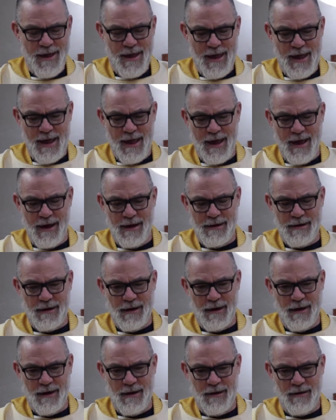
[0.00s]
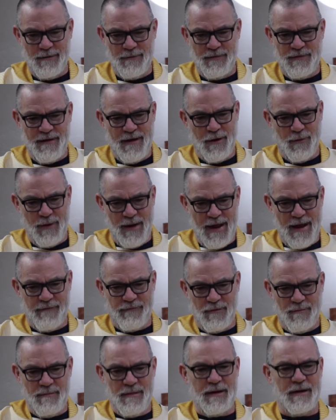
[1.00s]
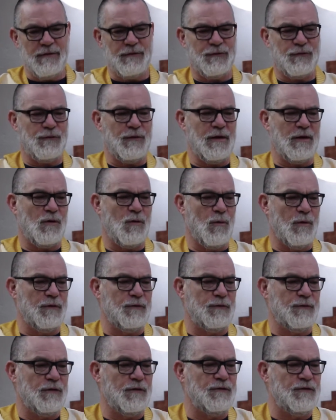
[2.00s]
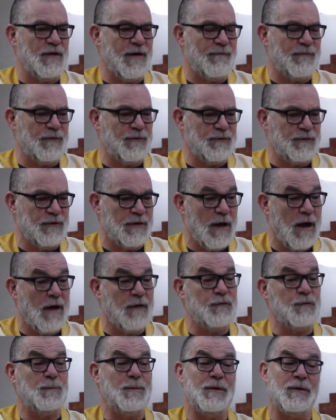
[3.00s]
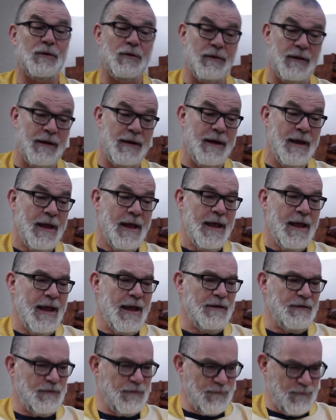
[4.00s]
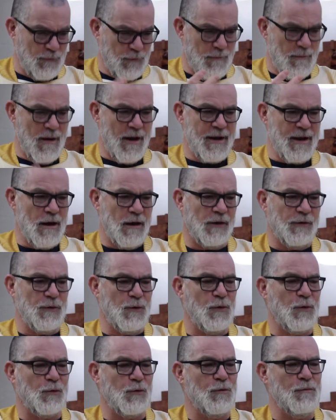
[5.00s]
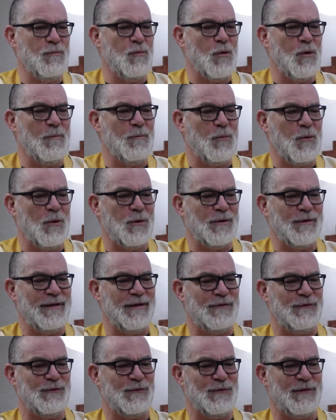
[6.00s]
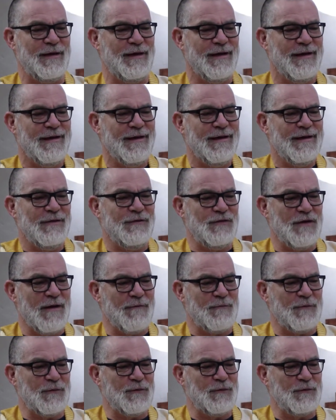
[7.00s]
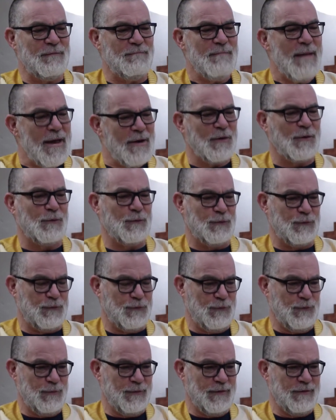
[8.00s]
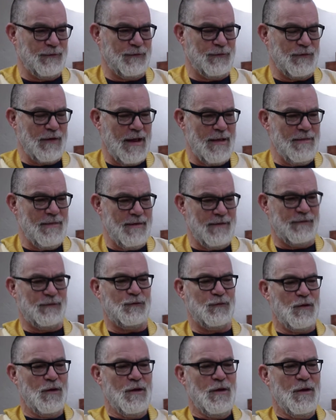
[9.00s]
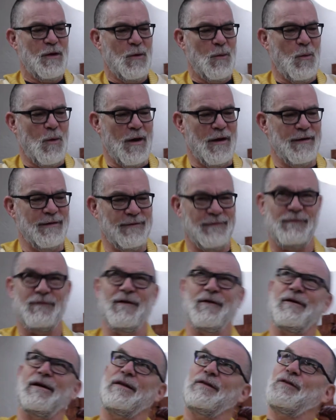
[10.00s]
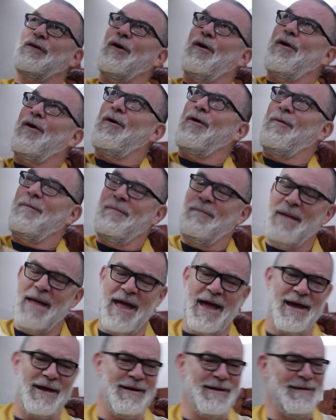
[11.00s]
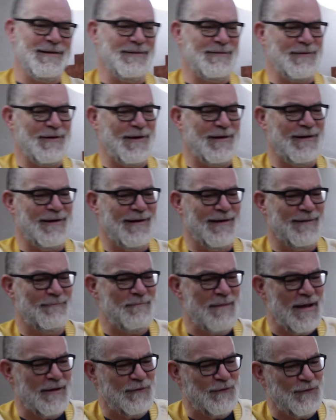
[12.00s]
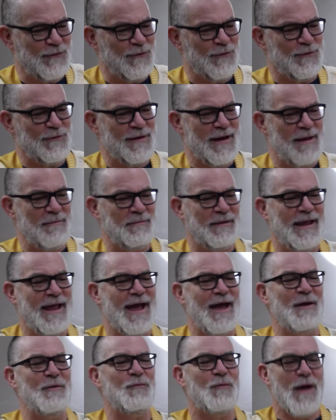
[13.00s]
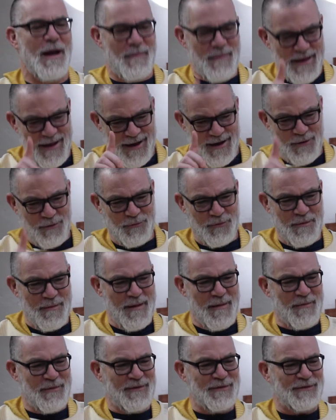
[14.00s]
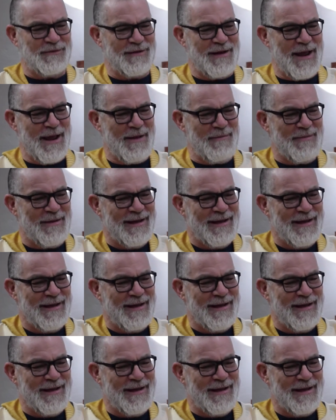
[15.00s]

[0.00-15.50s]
And there we have a ministry, of course, to Jefferson Hospital and for my young adult group, more importantly, to the Jefferson medical students. And this one very tall man, med student named Ken Remy, I'll remember his name,